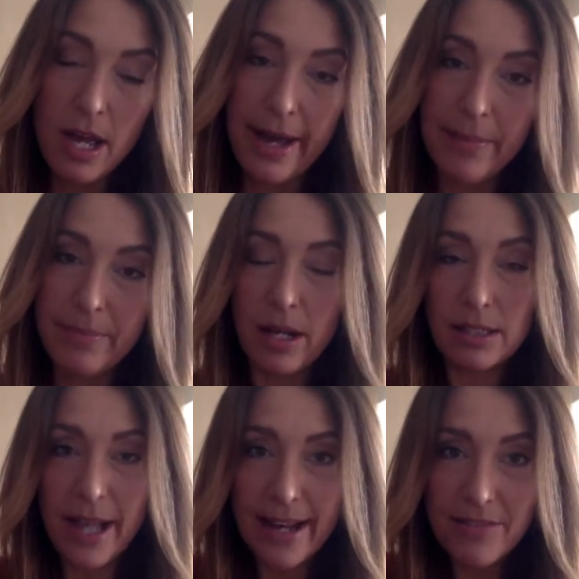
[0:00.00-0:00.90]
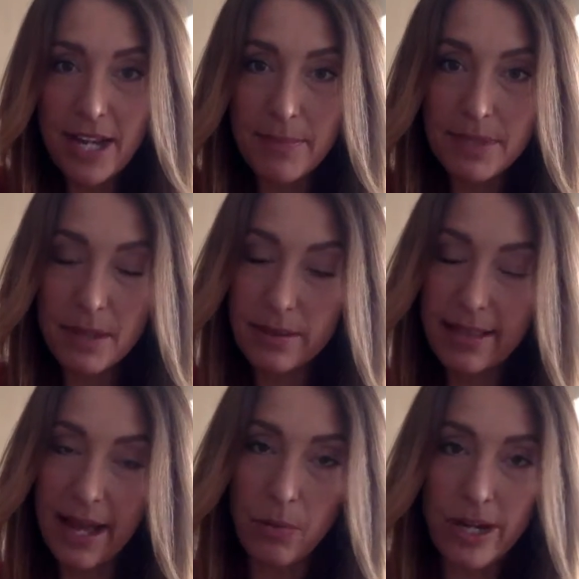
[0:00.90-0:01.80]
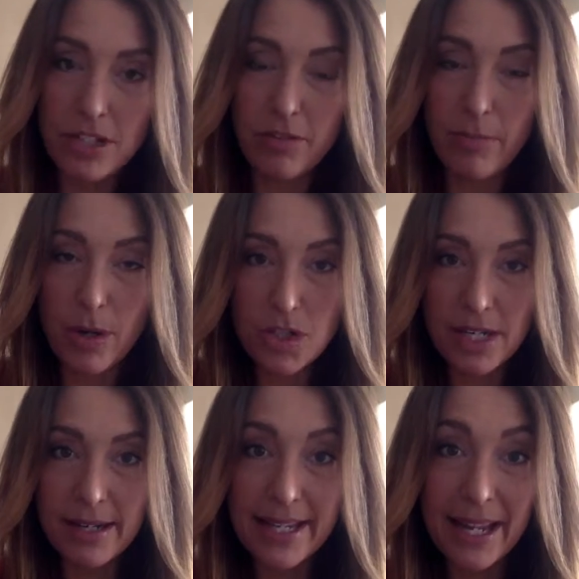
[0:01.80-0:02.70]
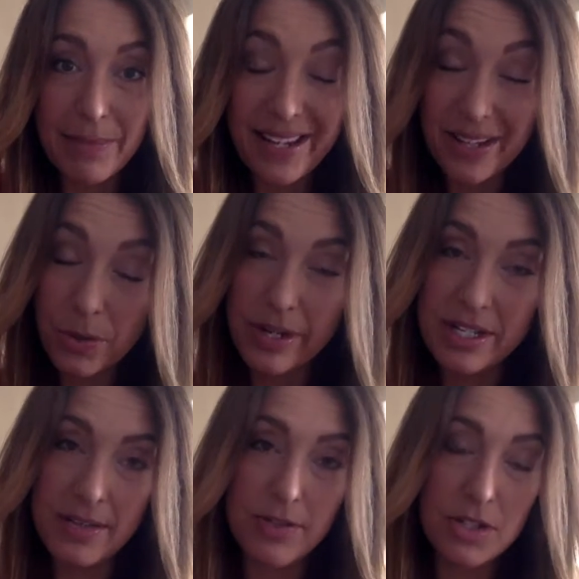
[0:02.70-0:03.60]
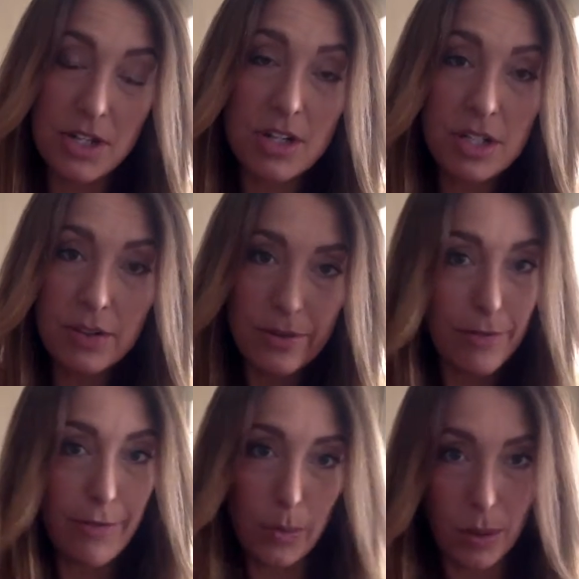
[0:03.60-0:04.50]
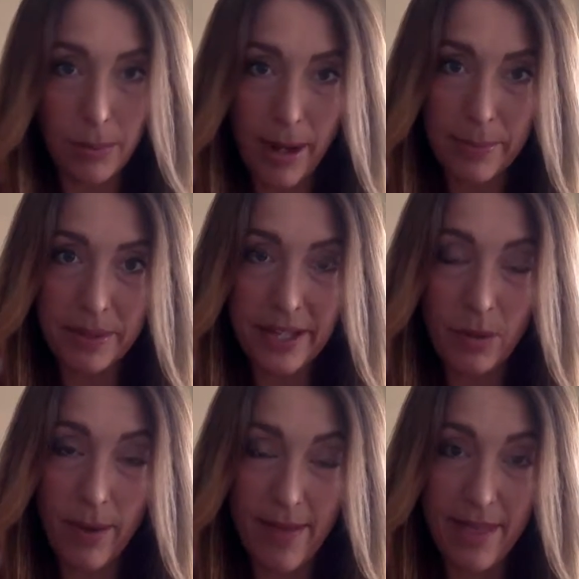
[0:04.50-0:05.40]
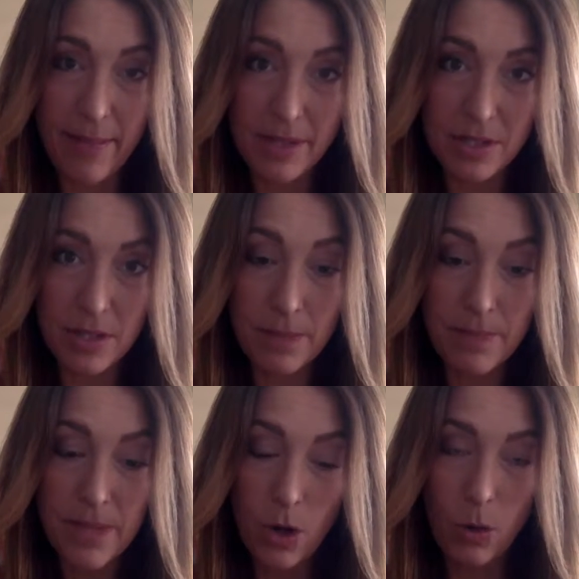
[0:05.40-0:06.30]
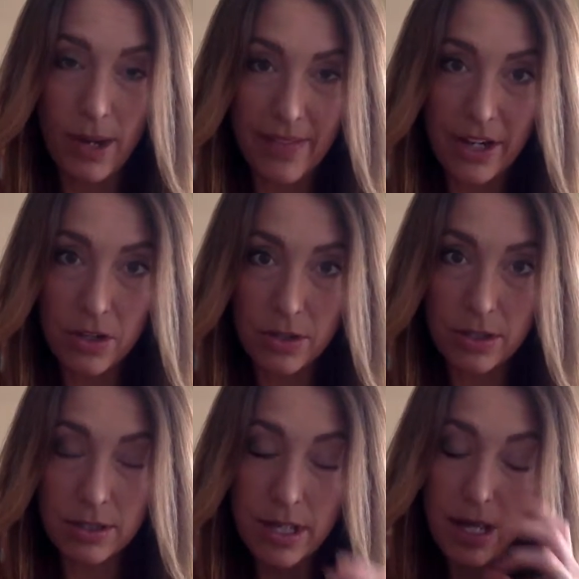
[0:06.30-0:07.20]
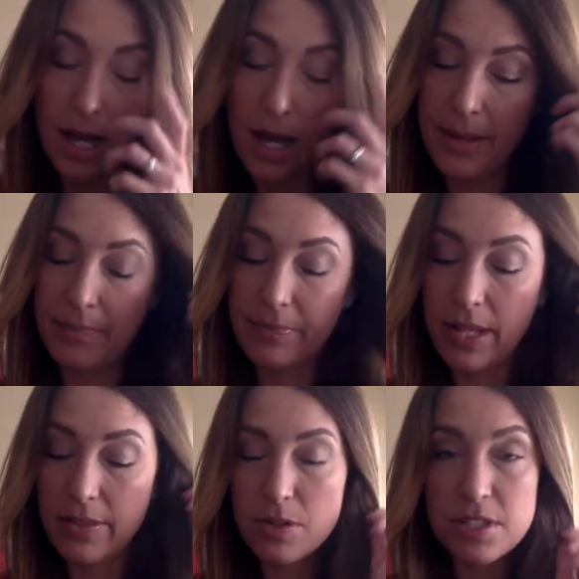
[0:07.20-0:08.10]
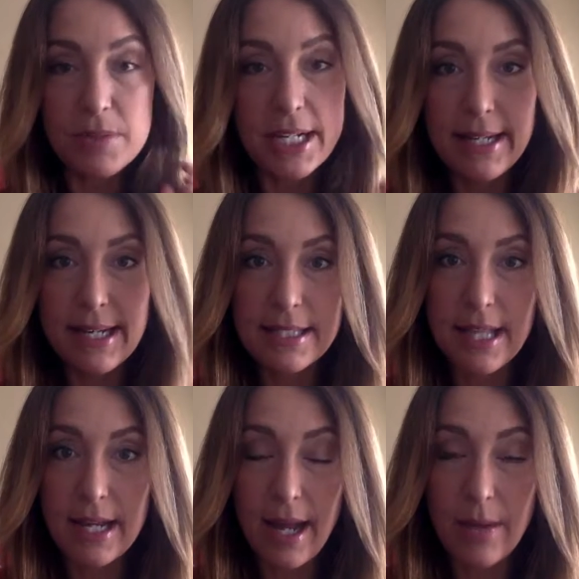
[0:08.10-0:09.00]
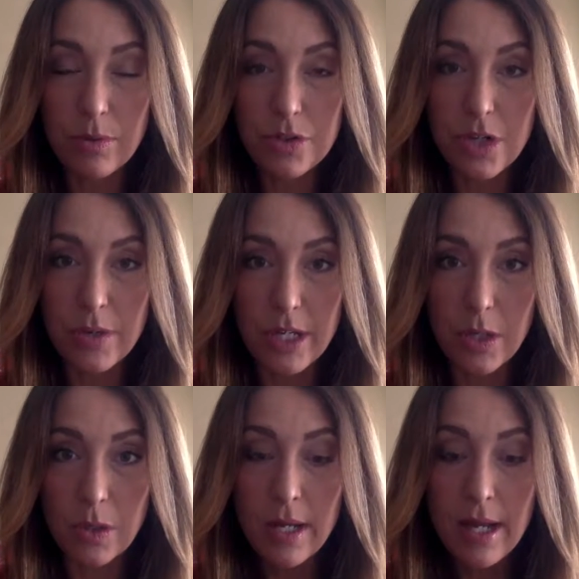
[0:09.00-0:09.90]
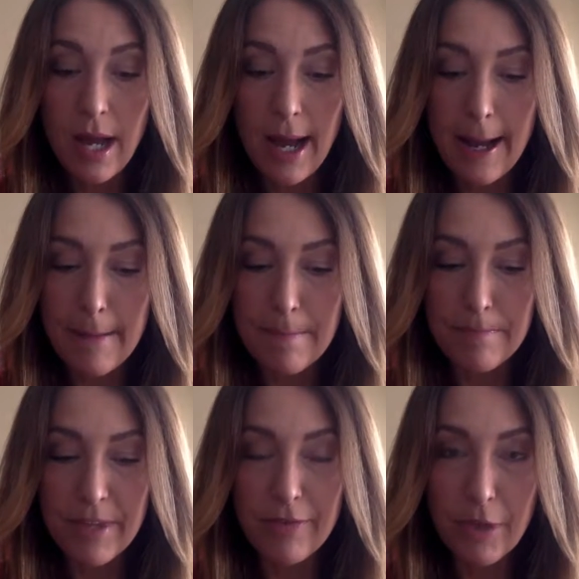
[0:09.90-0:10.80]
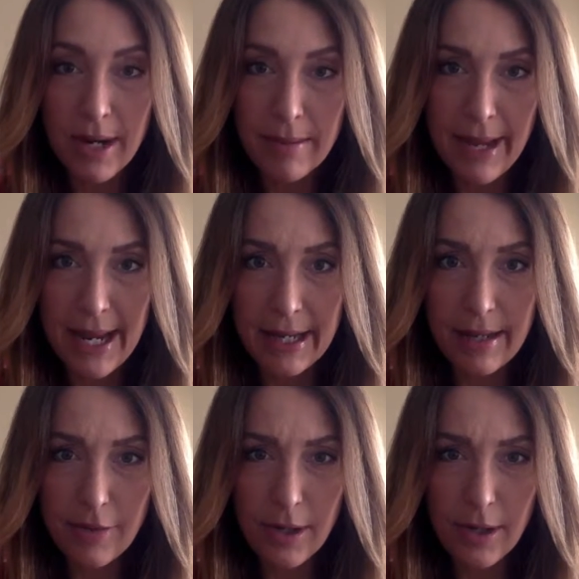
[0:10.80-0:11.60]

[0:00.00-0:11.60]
a lot of times that range of motion can be increased if you start to learn to foam roll properly around that muscle, or around that girdle. And there's some techniques that I will show you. If you're in my